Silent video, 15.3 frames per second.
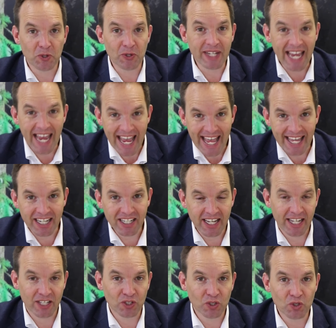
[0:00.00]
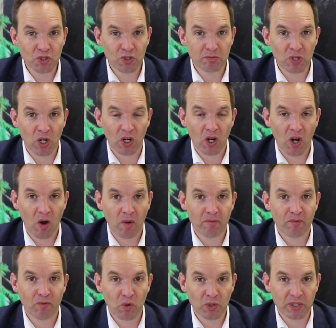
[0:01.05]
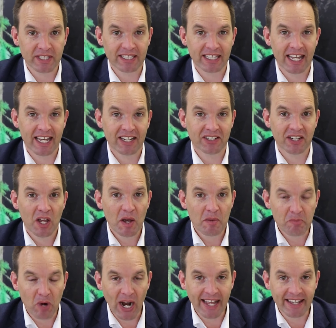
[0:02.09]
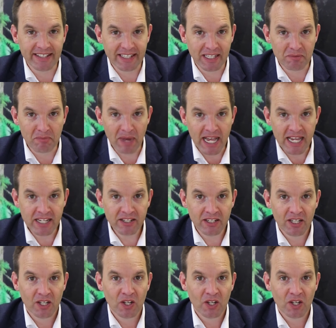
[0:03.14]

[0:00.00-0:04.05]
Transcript: you can at youtube.com/BuyNZMade,